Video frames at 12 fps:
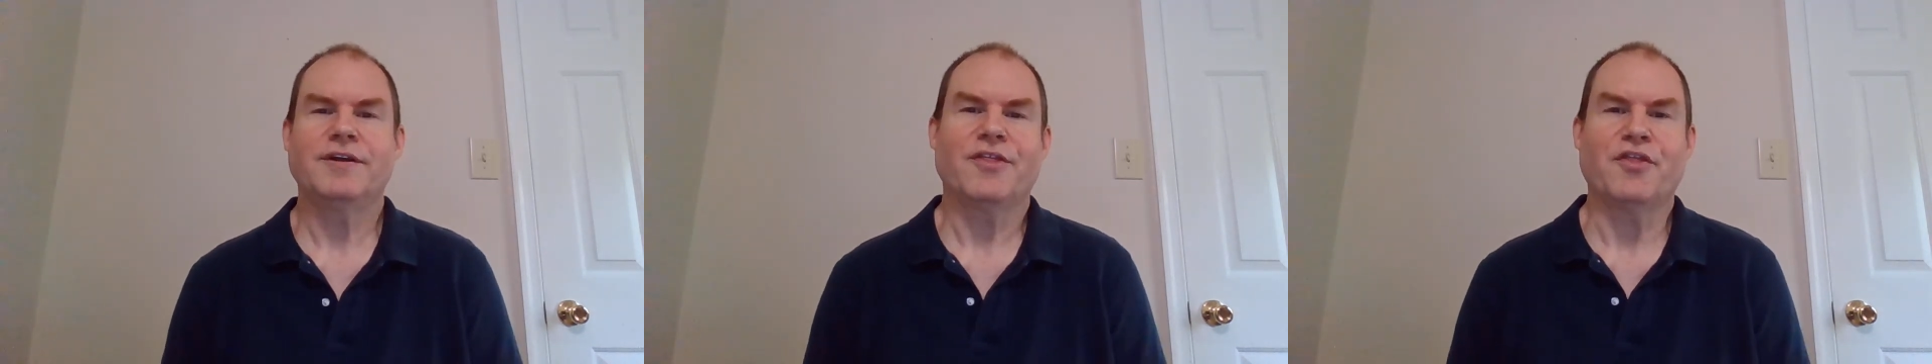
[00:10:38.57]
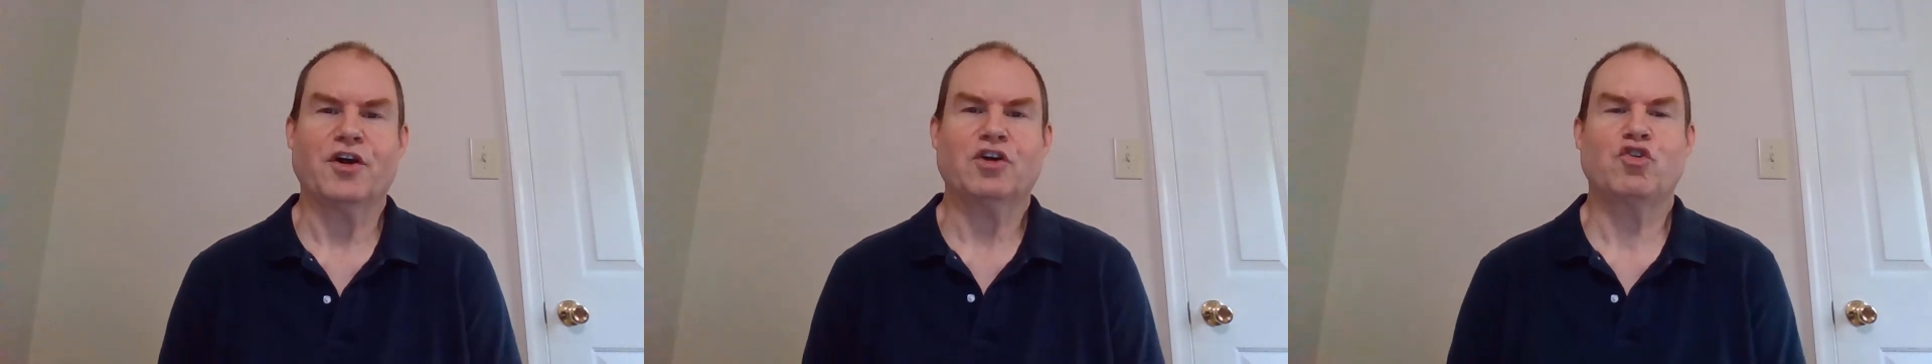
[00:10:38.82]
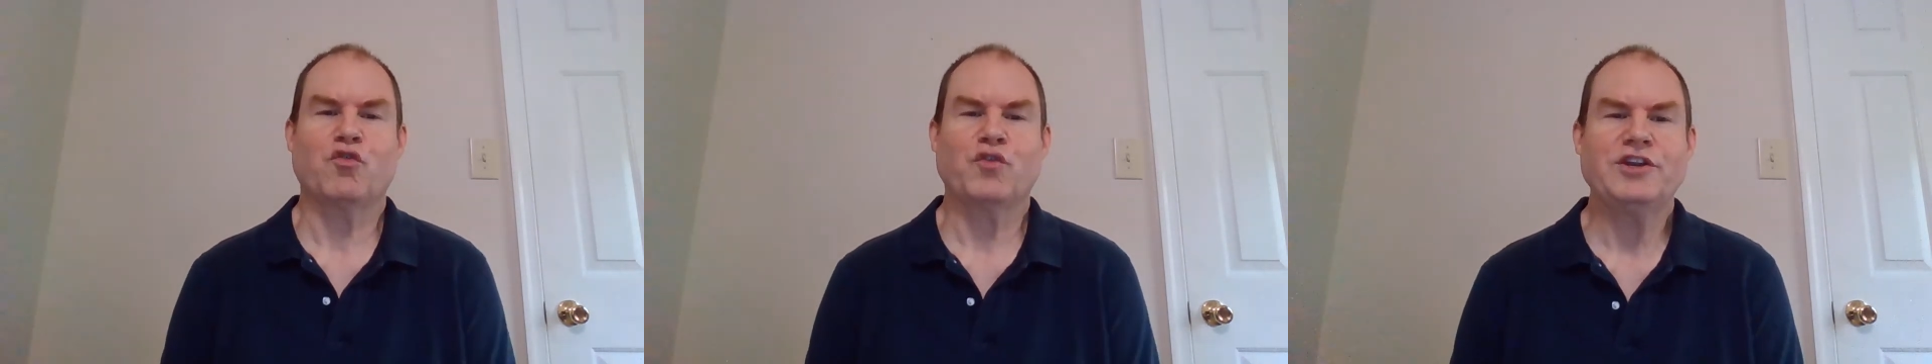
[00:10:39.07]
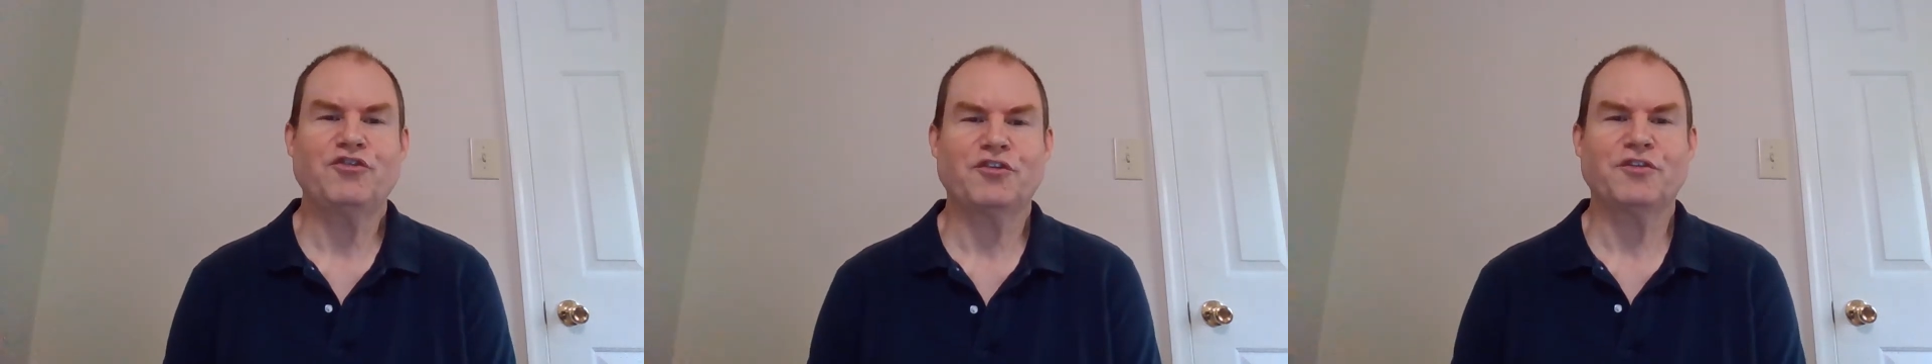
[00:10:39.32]
the
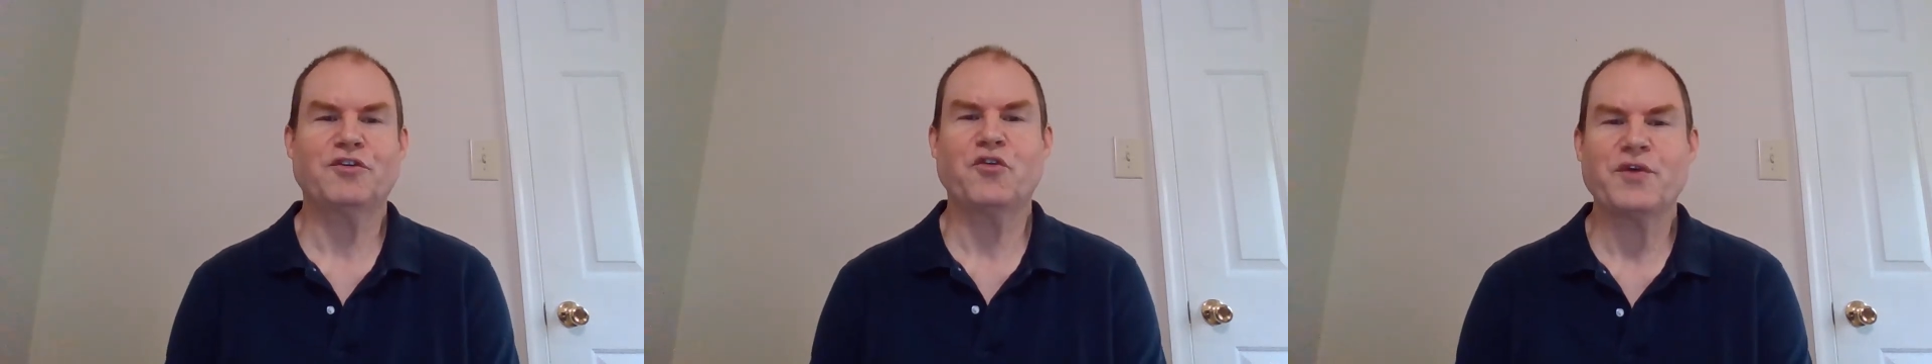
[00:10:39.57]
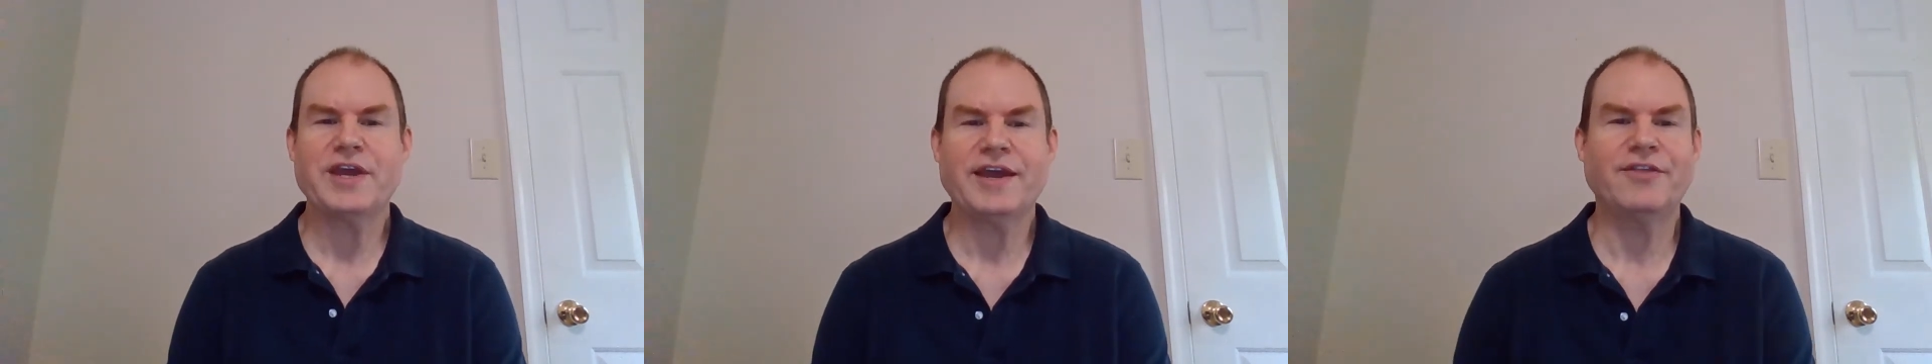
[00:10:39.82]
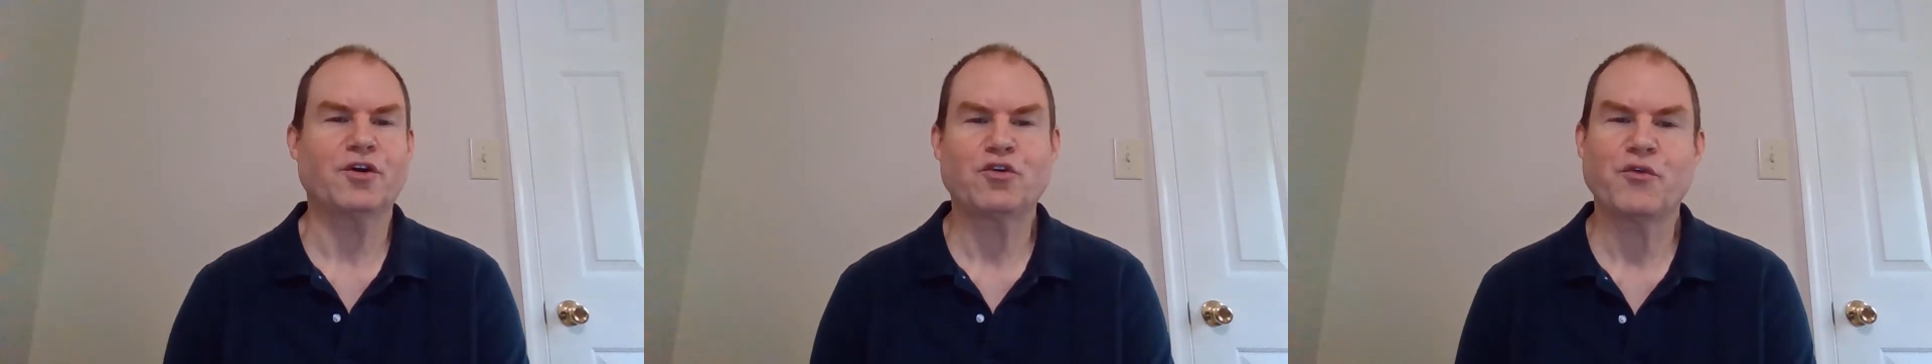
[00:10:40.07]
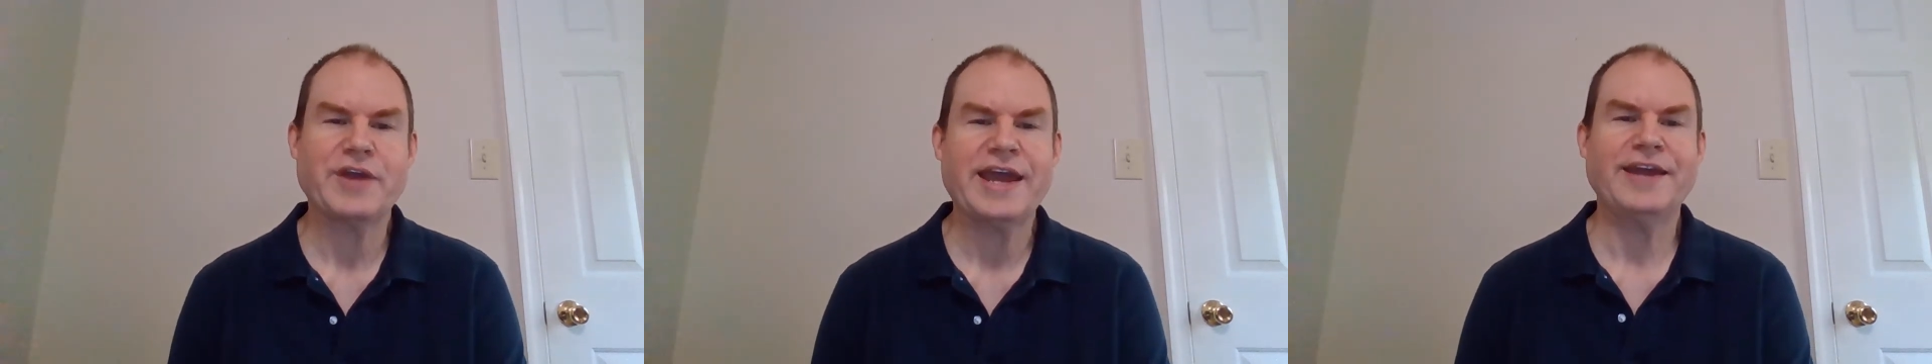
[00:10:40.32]

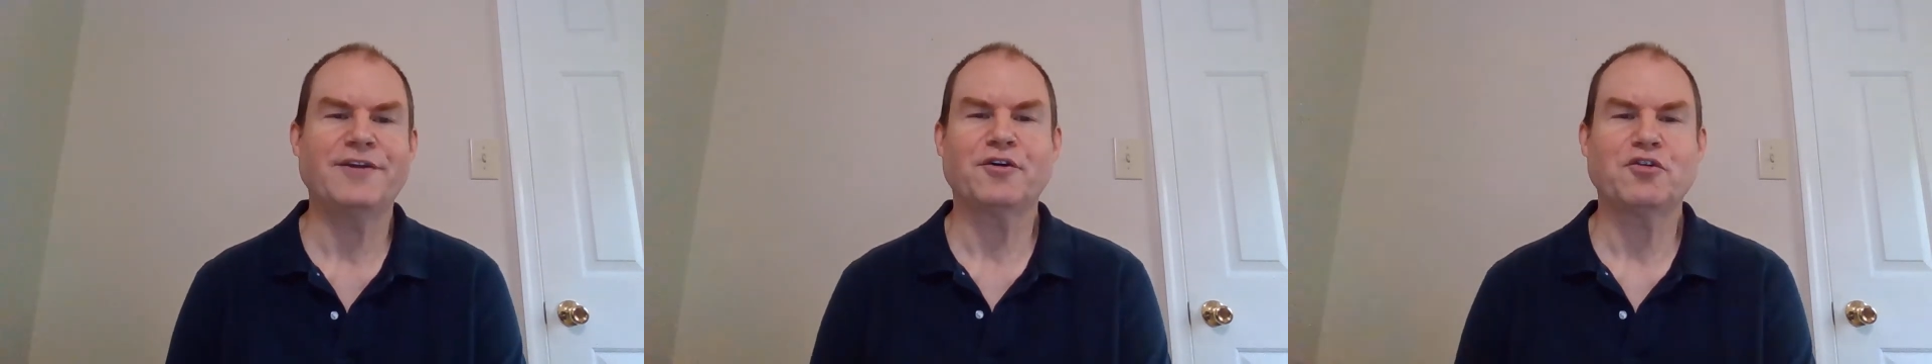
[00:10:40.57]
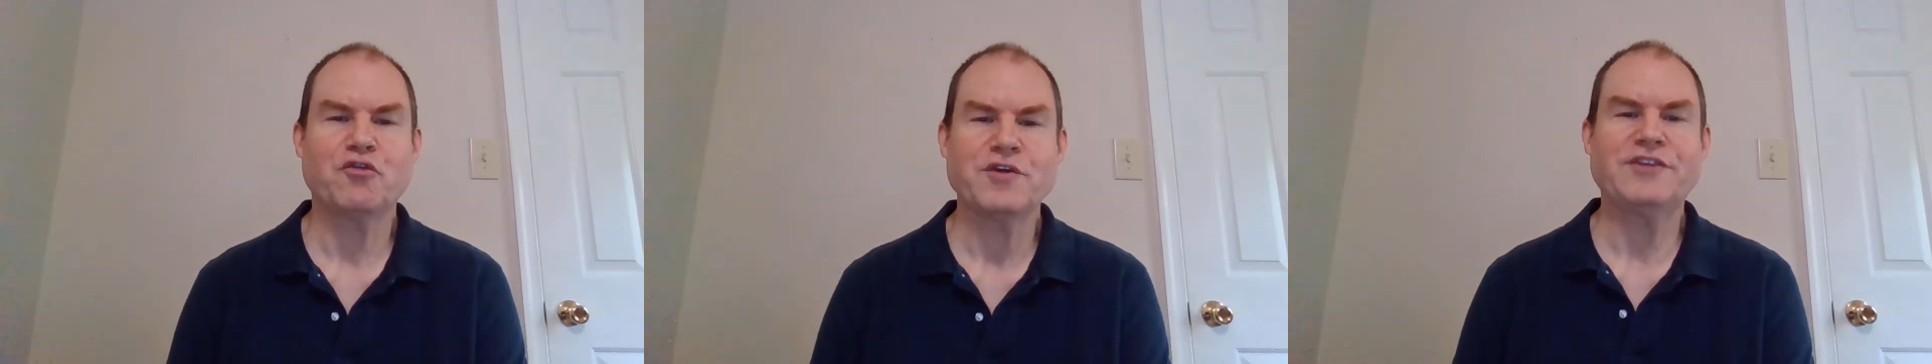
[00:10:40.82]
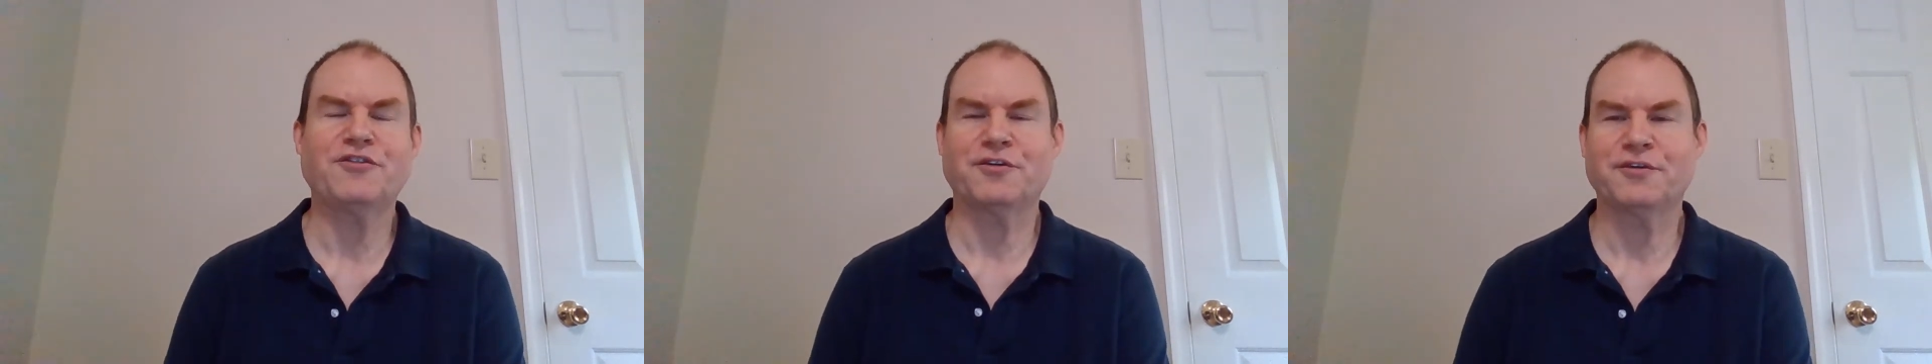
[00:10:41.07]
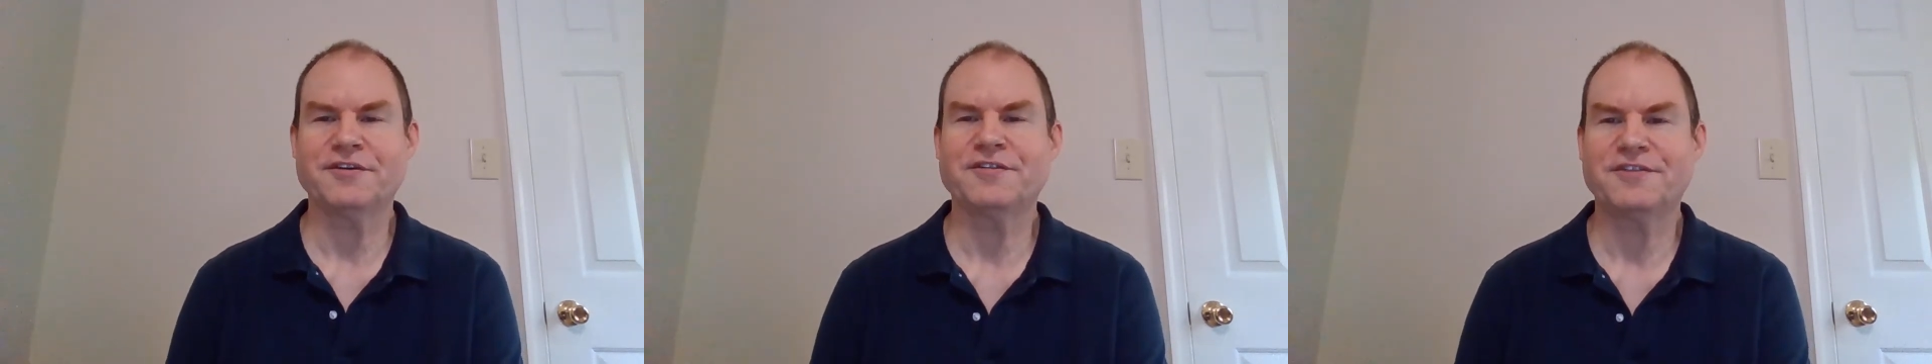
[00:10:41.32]
creator-creature
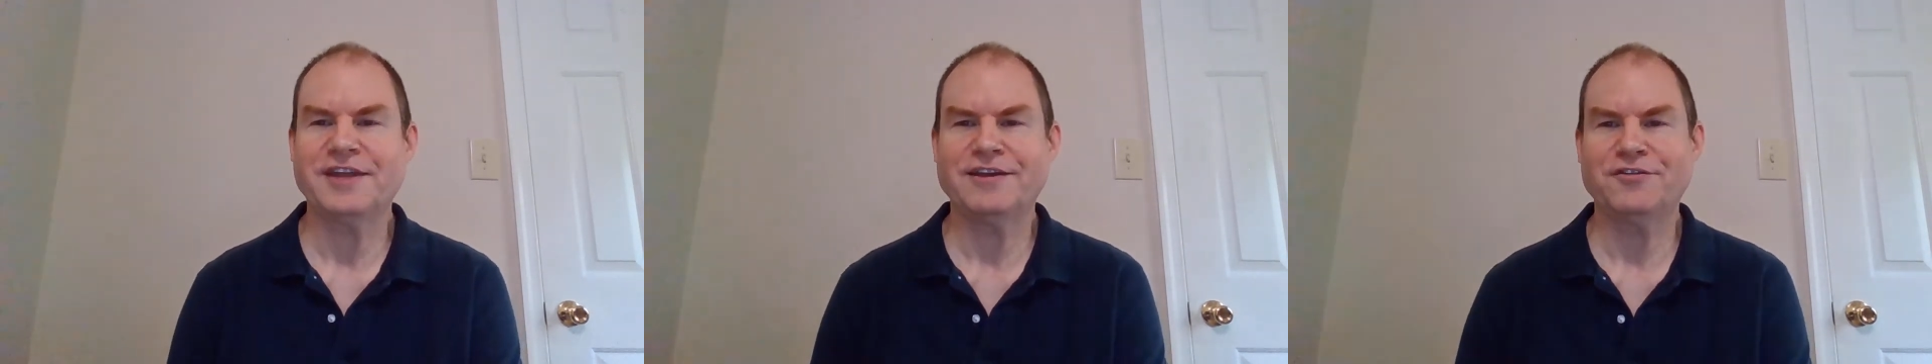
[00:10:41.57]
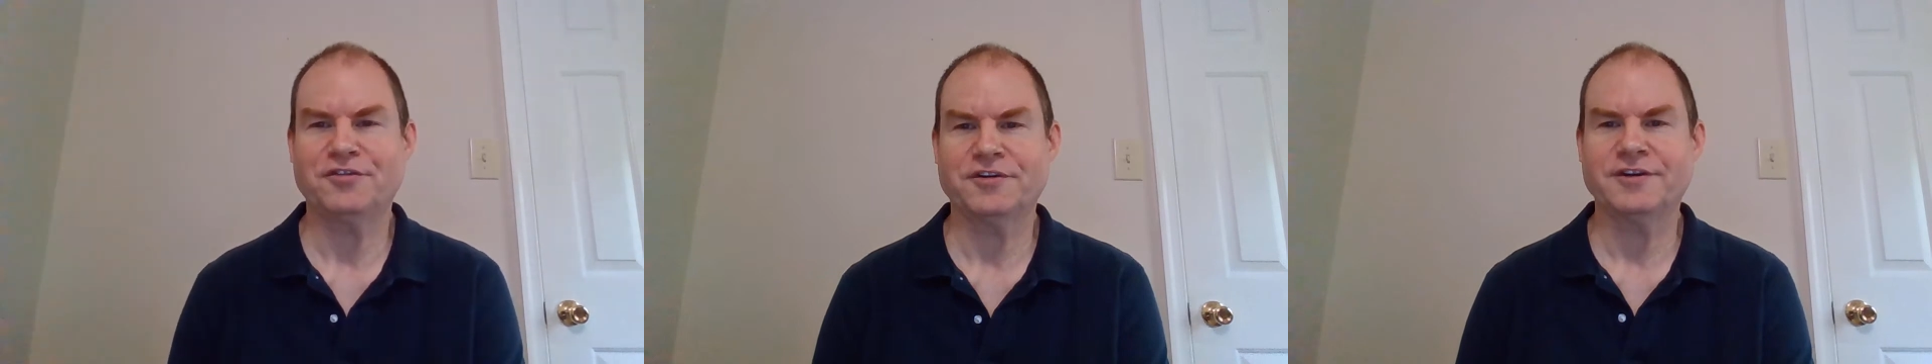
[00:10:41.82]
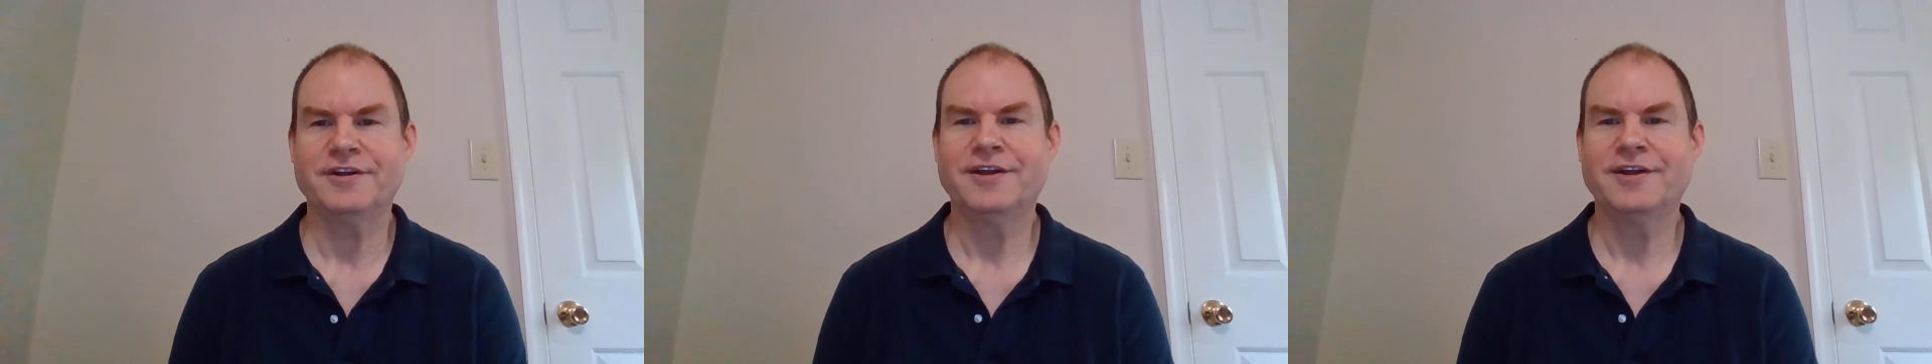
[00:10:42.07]
distinction,